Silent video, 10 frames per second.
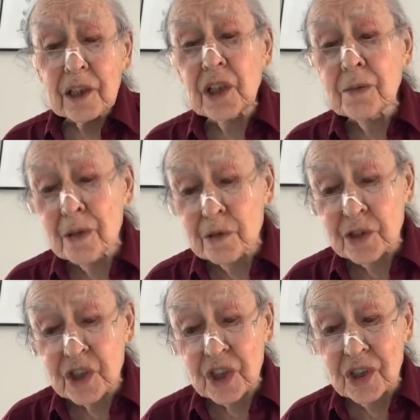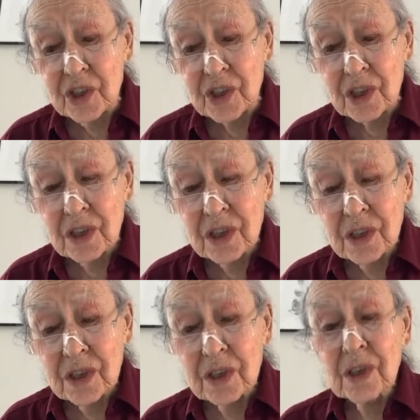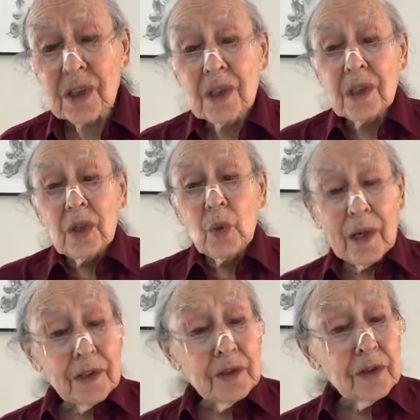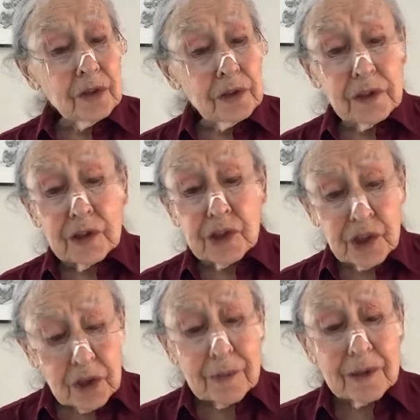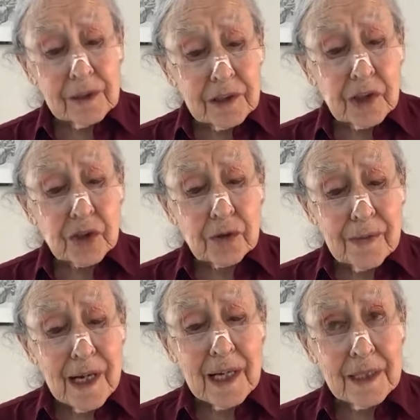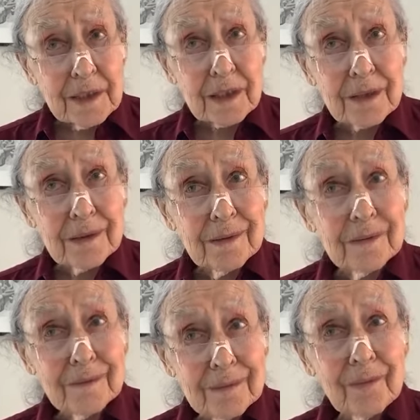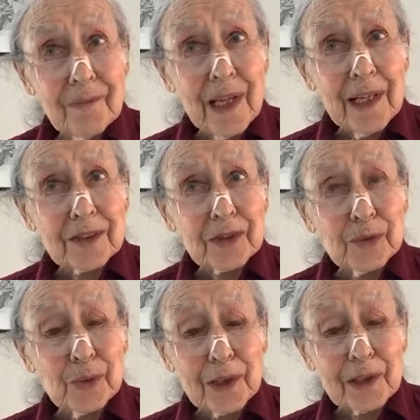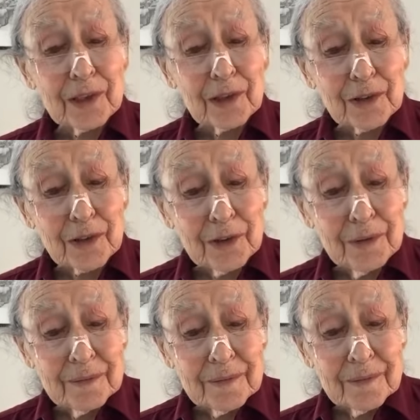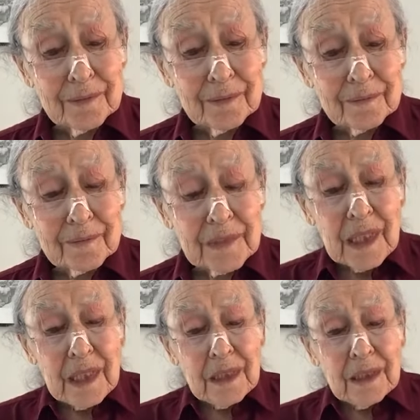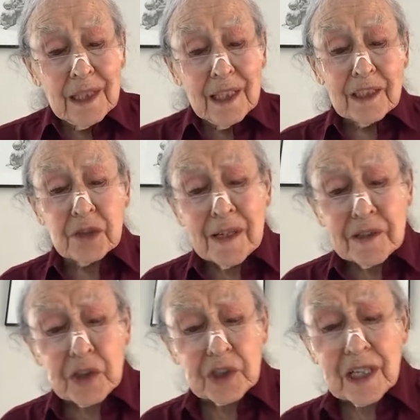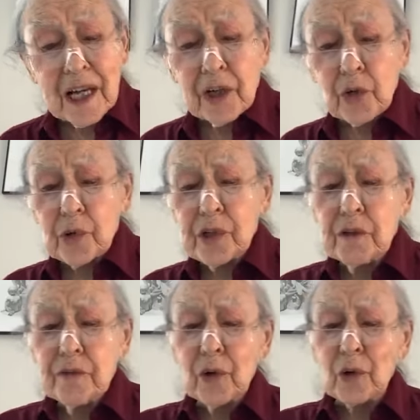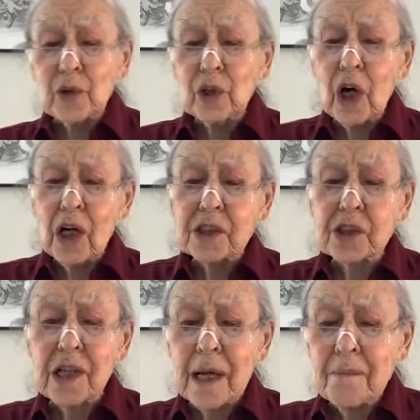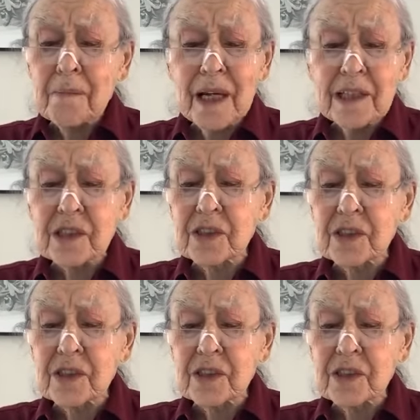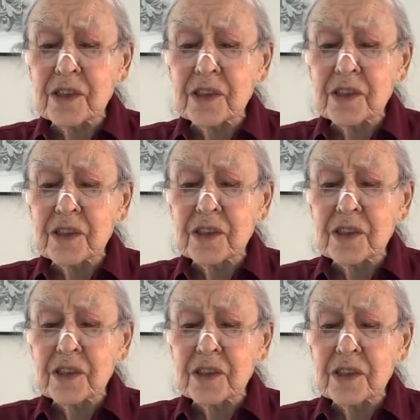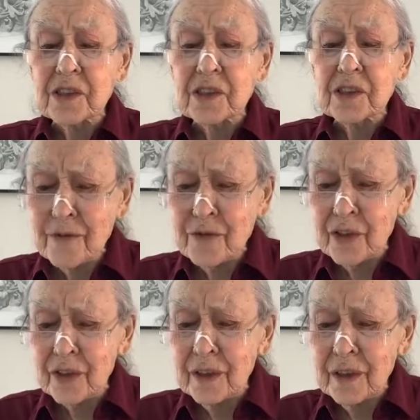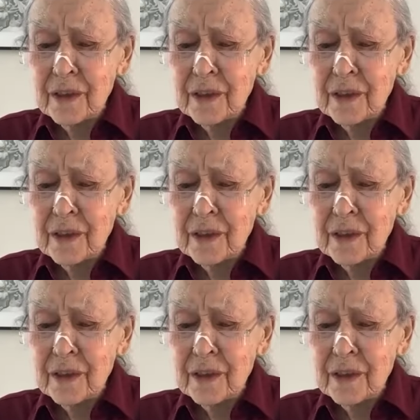emojis. One could legitimately surmise that's what killed her. As much as I grieve her loss, I'm positively dumbfounded